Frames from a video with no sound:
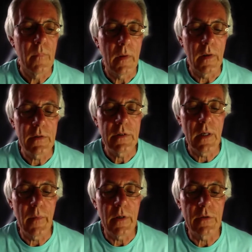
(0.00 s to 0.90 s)
Last
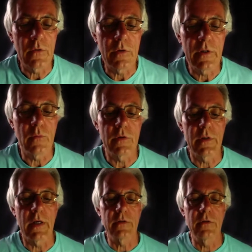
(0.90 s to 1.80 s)
time I saw it, it was
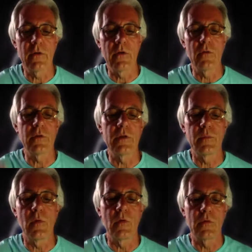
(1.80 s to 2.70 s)
next to the notice
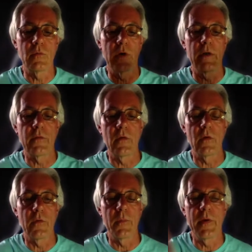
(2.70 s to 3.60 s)
boards where you've
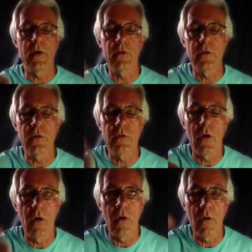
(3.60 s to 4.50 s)
got the pictures
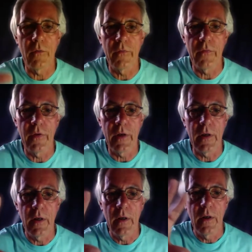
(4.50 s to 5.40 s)
of
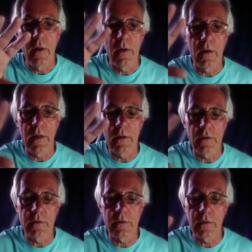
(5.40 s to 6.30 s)
the
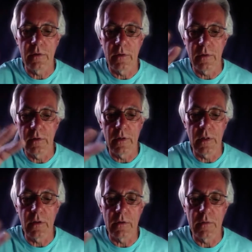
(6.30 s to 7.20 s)
leaders and
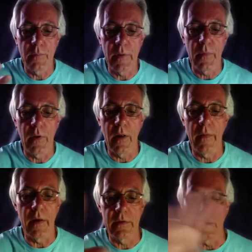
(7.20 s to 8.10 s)
deacons and people like
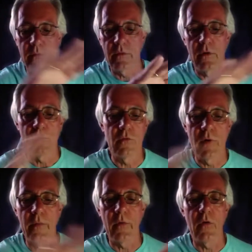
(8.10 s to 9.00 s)
that. It's just
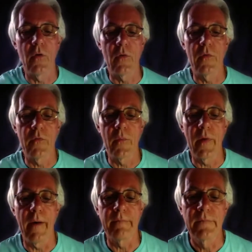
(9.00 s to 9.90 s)
round the corner from
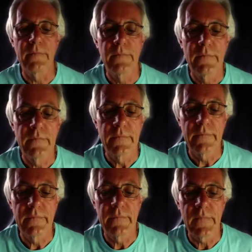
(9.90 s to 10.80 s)
that.
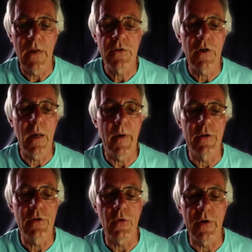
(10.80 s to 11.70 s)
Last time I
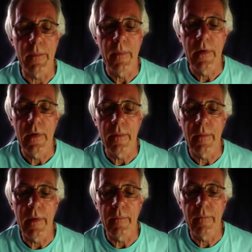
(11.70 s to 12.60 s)
saw it. If